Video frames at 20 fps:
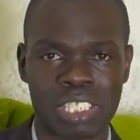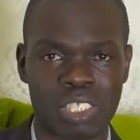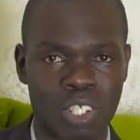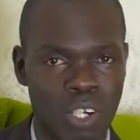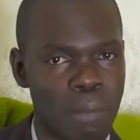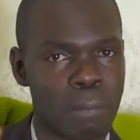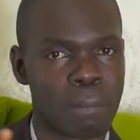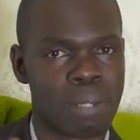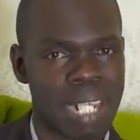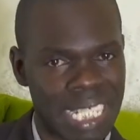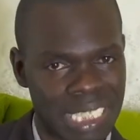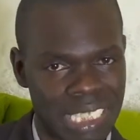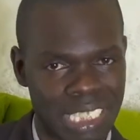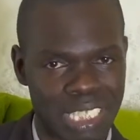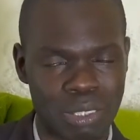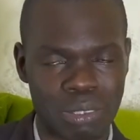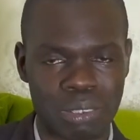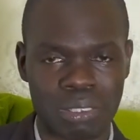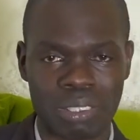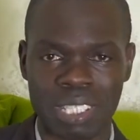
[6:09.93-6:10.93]
God
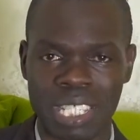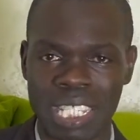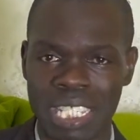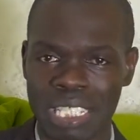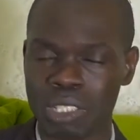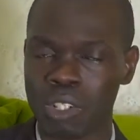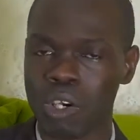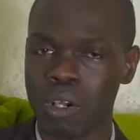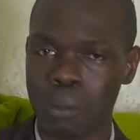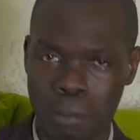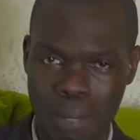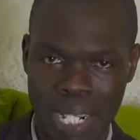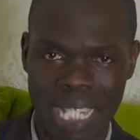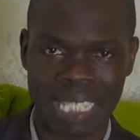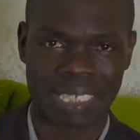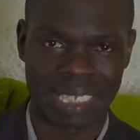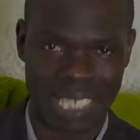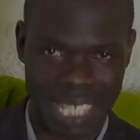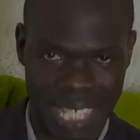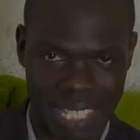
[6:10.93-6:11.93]
bless you, and God
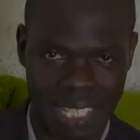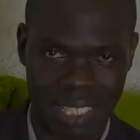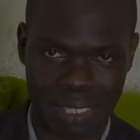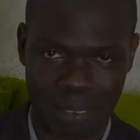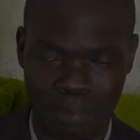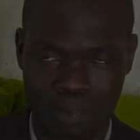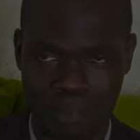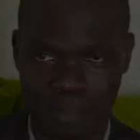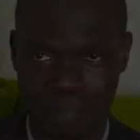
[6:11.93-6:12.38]
bless Kenya.